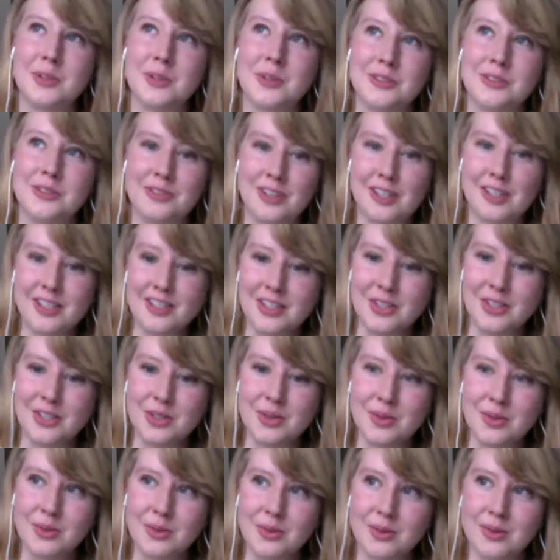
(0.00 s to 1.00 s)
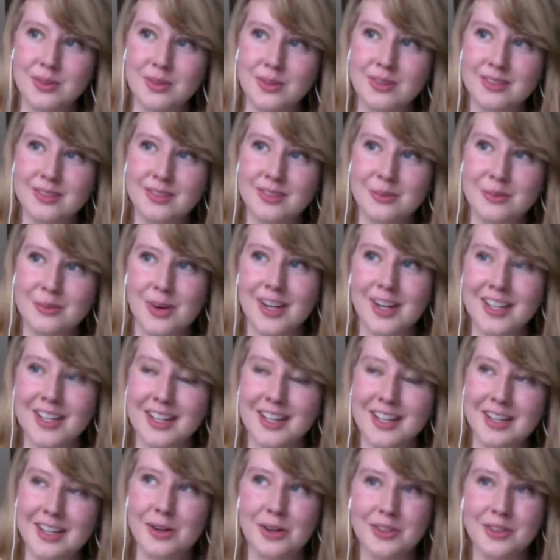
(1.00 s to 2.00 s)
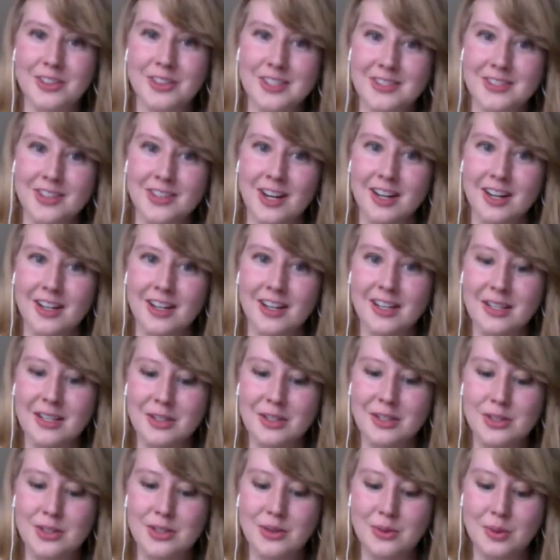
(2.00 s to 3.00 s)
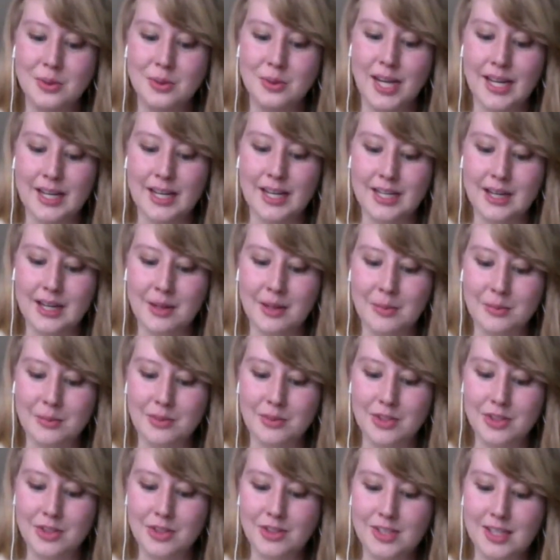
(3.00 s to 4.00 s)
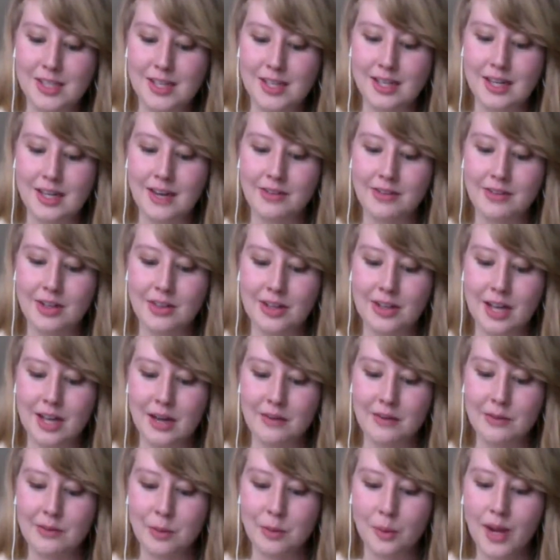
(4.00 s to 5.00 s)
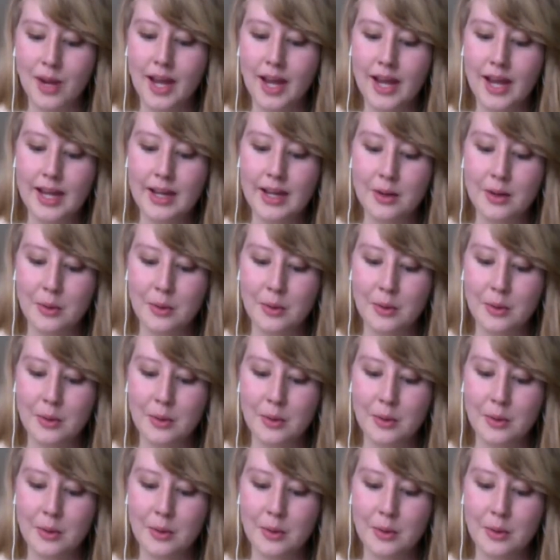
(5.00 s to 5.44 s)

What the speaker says: prefer? Did you want to get an early start and do 8 a.m.s just to get everything out of the way,